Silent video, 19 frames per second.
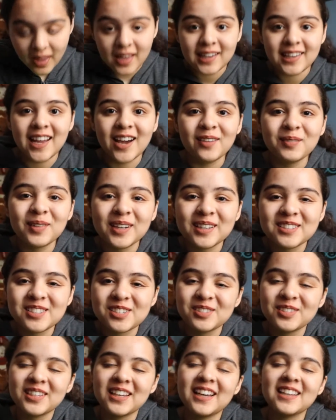Now I'm gonna show
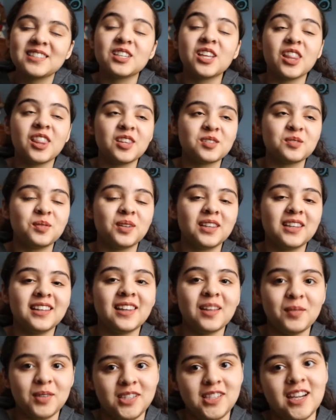you guys this one thing
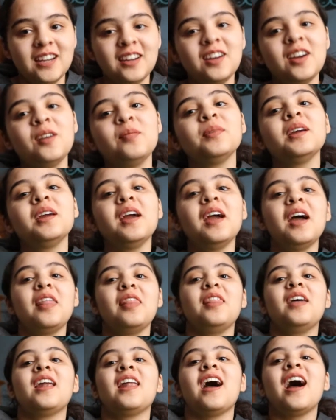that my dad got me
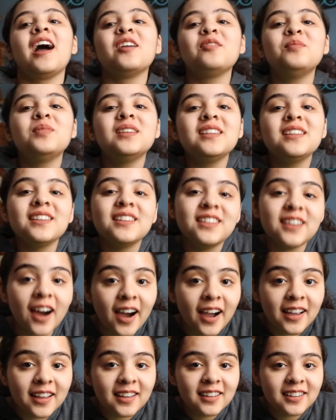that I've been
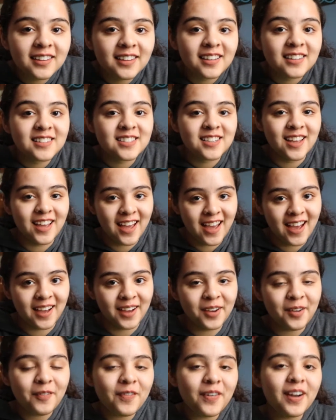dying to
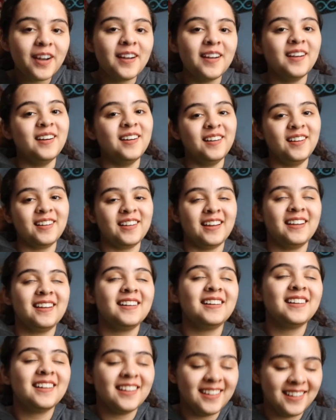have. Okay.
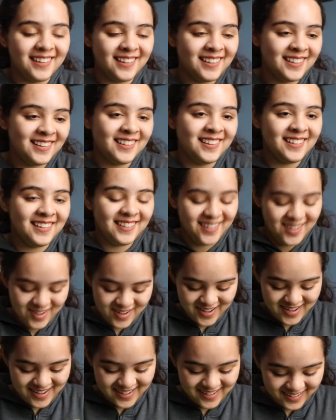
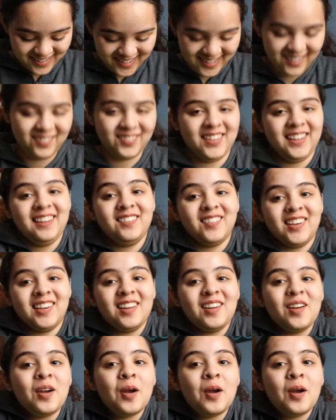Okay, ready, ready.